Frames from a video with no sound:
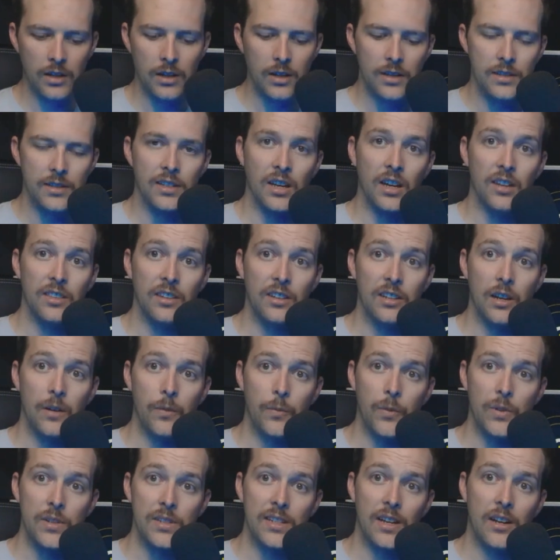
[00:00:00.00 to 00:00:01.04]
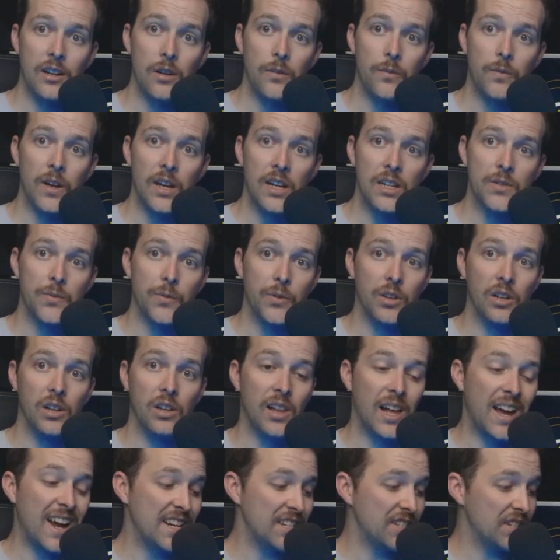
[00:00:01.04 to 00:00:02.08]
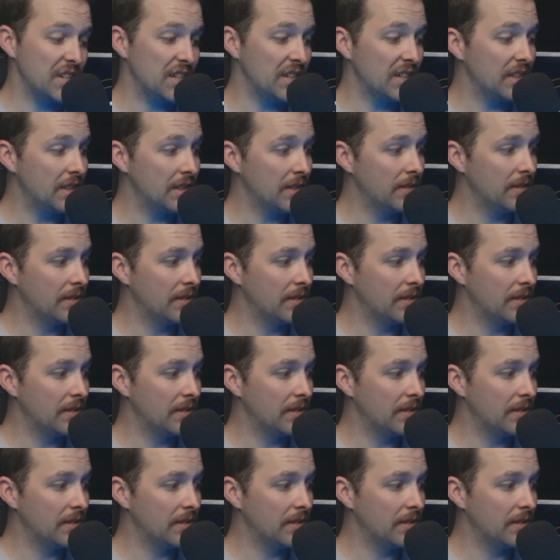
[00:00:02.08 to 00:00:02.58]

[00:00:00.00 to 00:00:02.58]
It's got the different sound effects for the clashing.